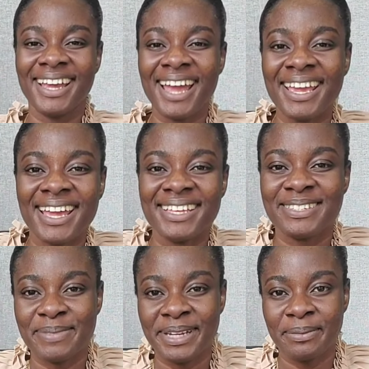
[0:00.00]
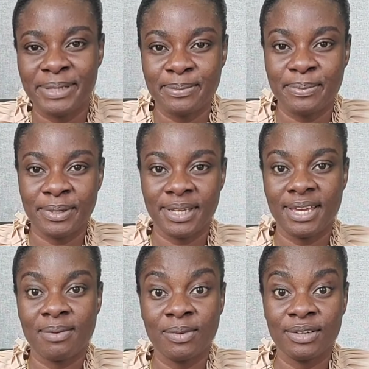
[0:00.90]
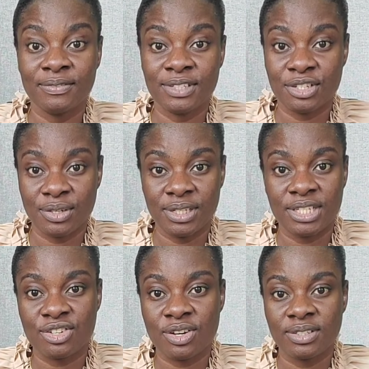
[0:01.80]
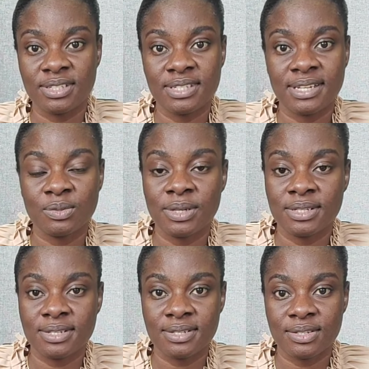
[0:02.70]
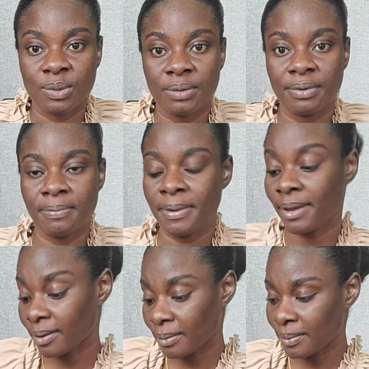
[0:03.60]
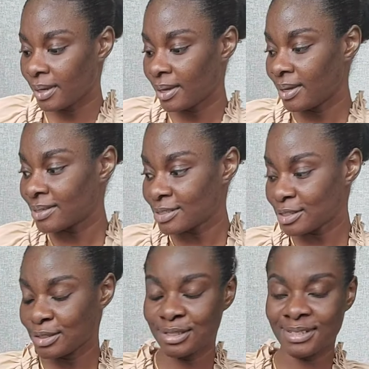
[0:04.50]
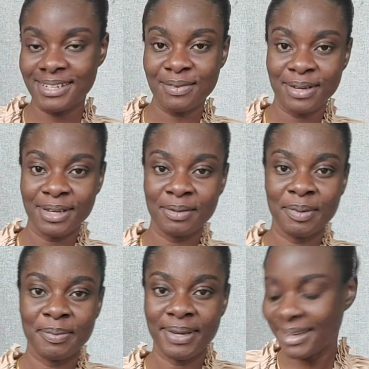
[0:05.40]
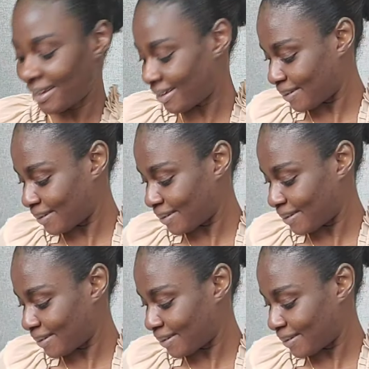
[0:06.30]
Hi guys, my name is Bukkie. I'm one of the sewing instructors at Western Sewing Repair. So today we're going to be making